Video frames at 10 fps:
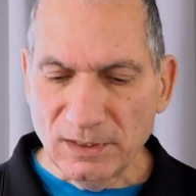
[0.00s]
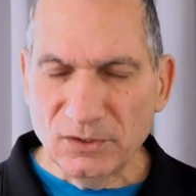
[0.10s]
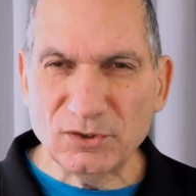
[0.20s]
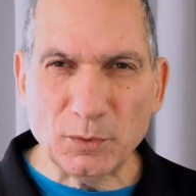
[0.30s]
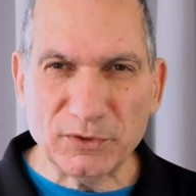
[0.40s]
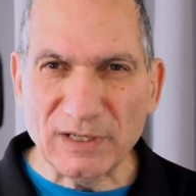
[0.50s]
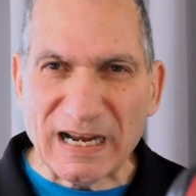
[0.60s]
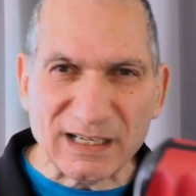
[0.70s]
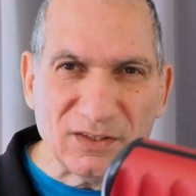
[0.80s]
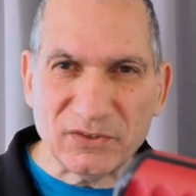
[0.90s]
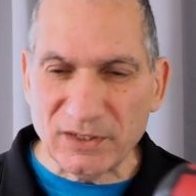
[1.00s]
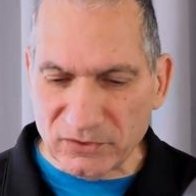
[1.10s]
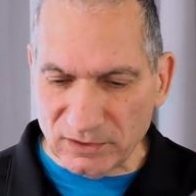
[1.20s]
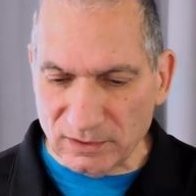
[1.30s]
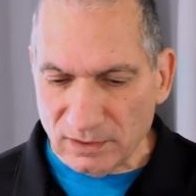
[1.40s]
so it's not
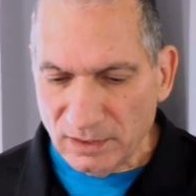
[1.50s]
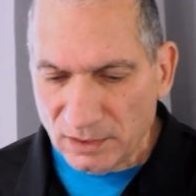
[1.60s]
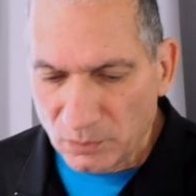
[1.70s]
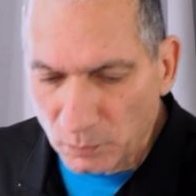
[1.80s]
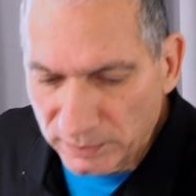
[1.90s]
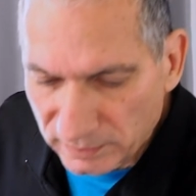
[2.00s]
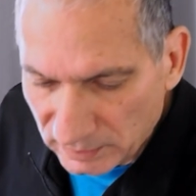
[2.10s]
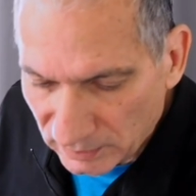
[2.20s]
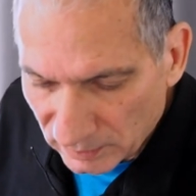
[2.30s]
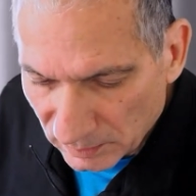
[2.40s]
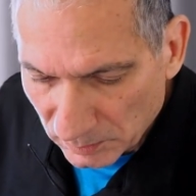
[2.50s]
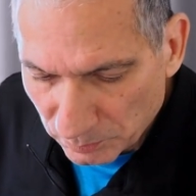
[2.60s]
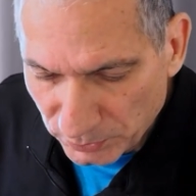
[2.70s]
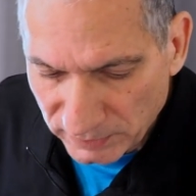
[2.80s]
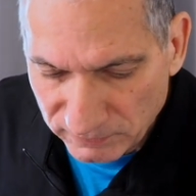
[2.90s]
consistent with the
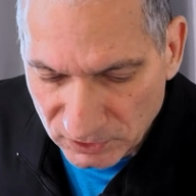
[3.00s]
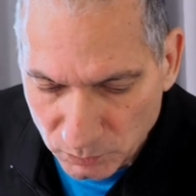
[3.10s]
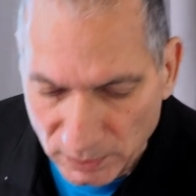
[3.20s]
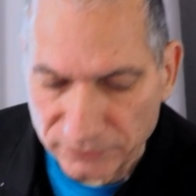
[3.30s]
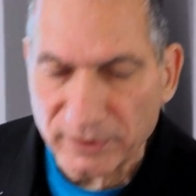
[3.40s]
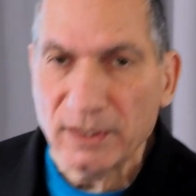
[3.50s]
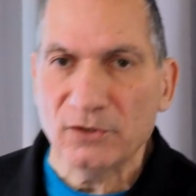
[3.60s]
previous ones.